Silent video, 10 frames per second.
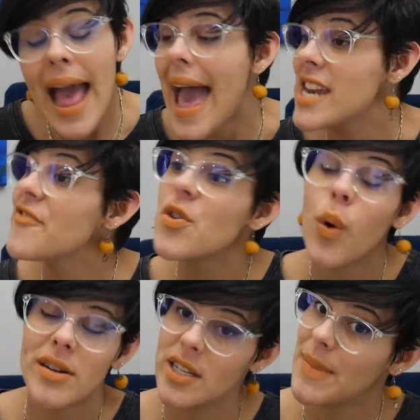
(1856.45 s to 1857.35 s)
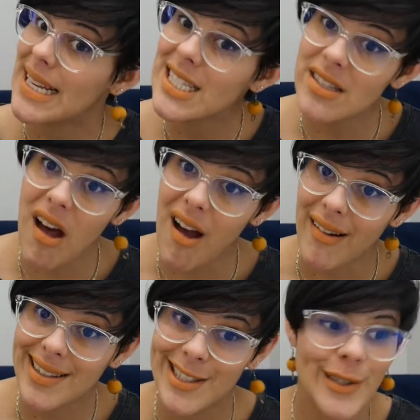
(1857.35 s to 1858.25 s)
And if you want to make
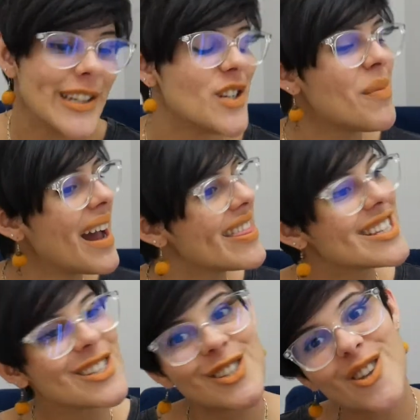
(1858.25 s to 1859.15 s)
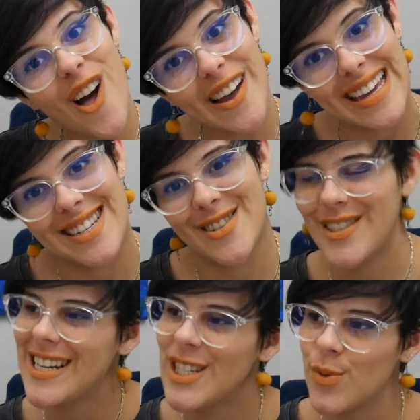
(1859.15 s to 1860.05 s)
socks, you need to buy the sock
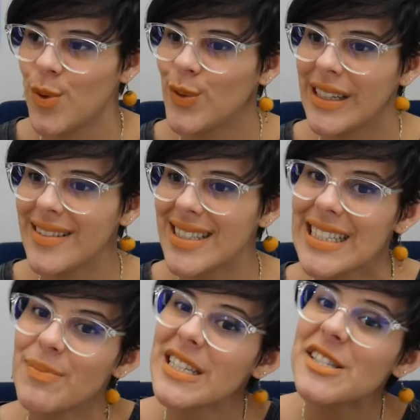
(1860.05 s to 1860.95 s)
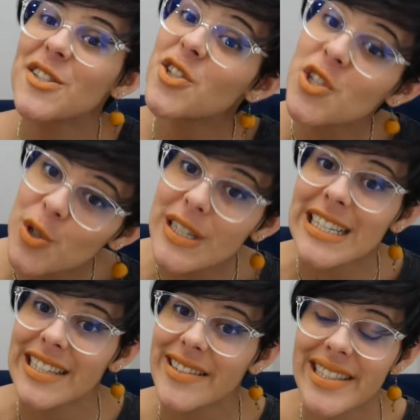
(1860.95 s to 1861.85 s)
interchangeable needle set because the short
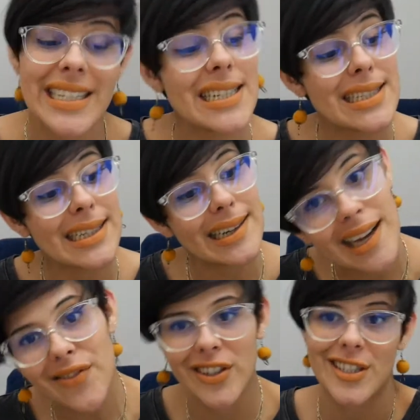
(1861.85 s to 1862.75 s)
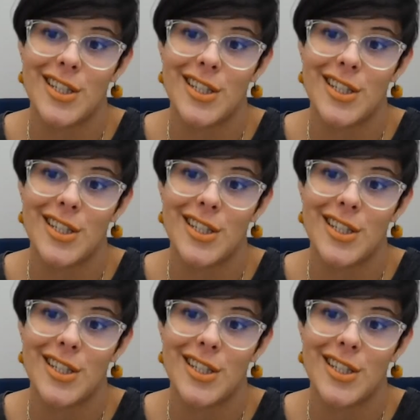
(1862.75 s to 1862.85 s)
needle set doesn't cover the